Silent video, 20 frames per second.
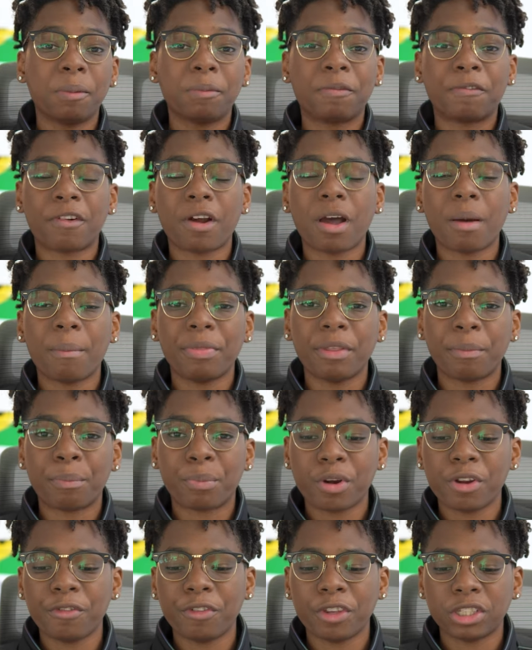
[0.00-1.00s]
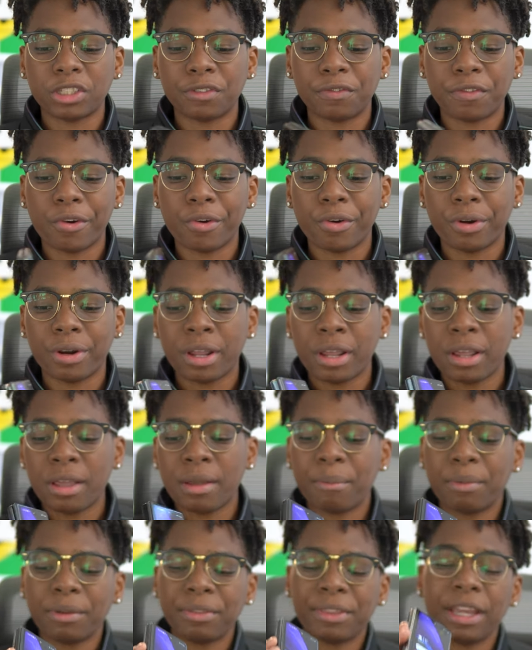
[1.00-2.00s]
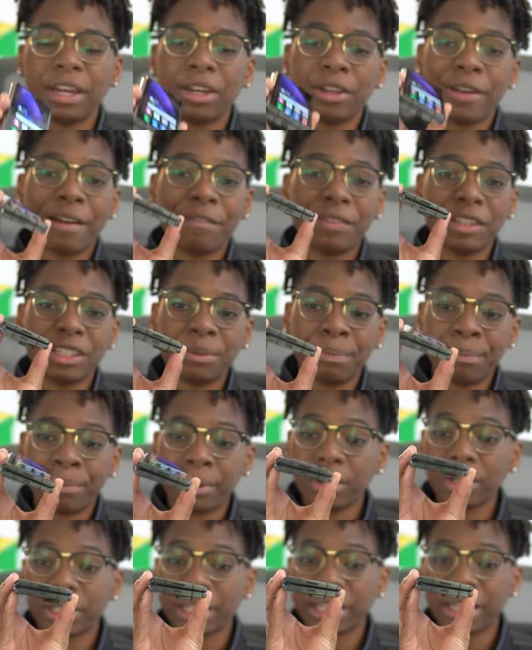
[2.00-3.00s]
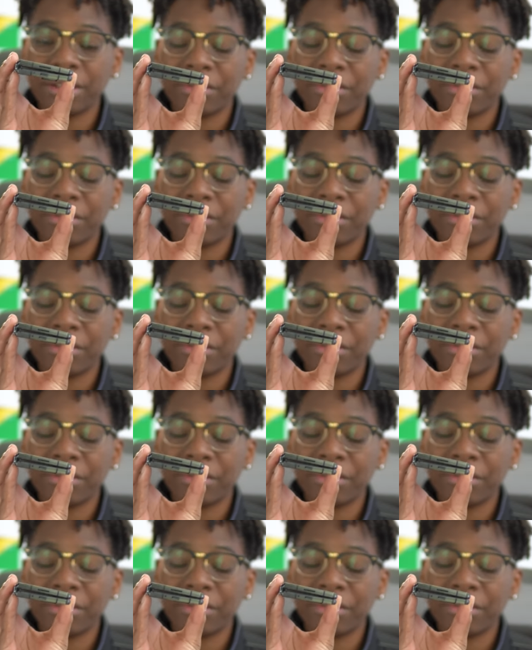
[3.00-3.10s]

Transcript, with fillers: up from the previous phone, but then you have this bulky